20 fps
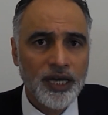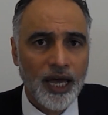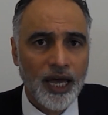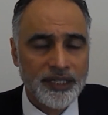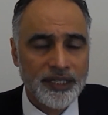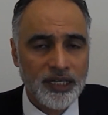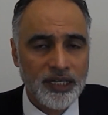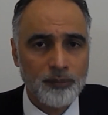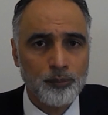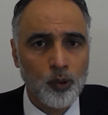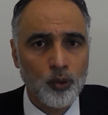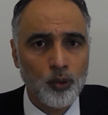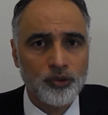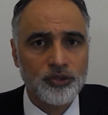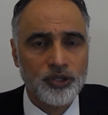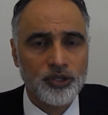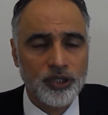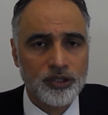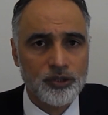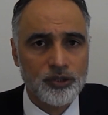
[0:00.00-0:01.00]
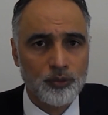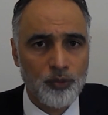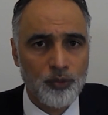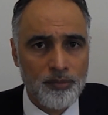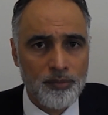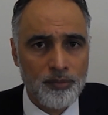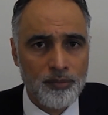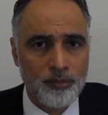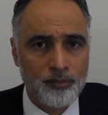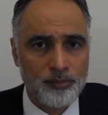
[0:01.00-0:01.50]
And the important thing
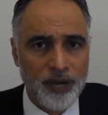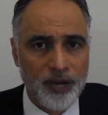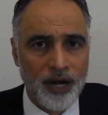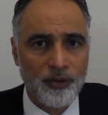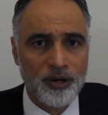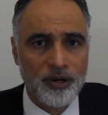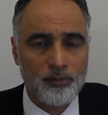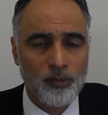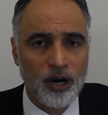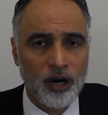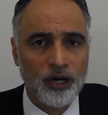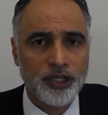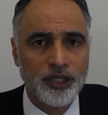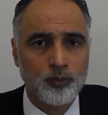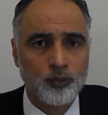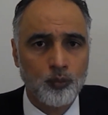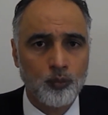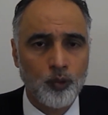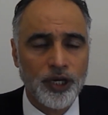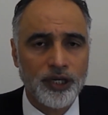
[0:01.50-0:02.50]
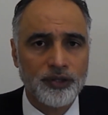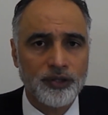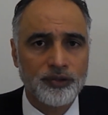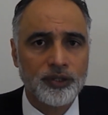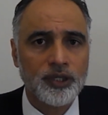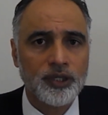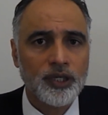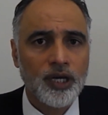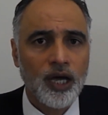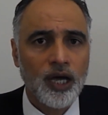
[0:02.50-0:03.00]
to bear in mind
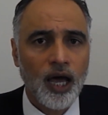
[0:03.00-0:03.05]
with